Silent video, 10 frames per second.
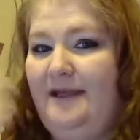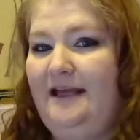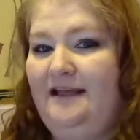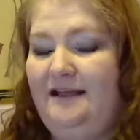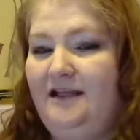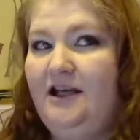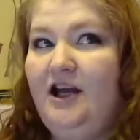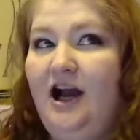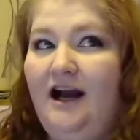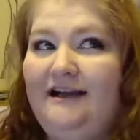and
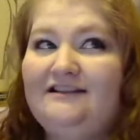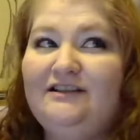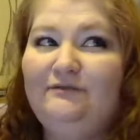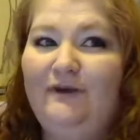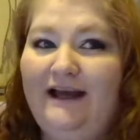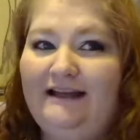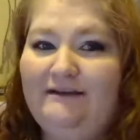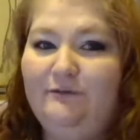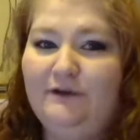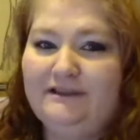I actually read
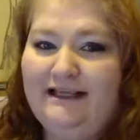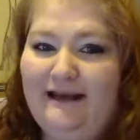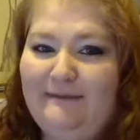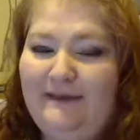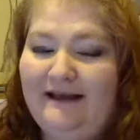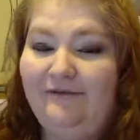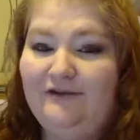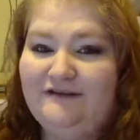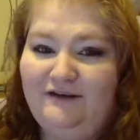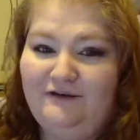one time that if
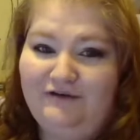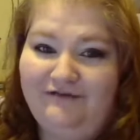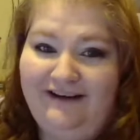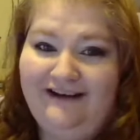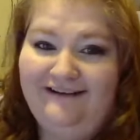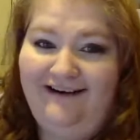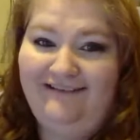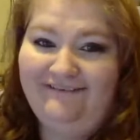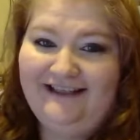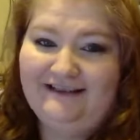you soak your feet in
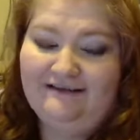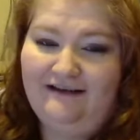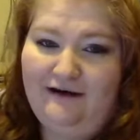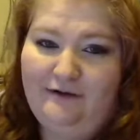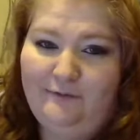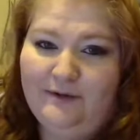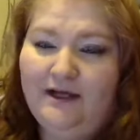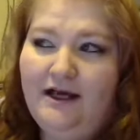coffee, it'll help.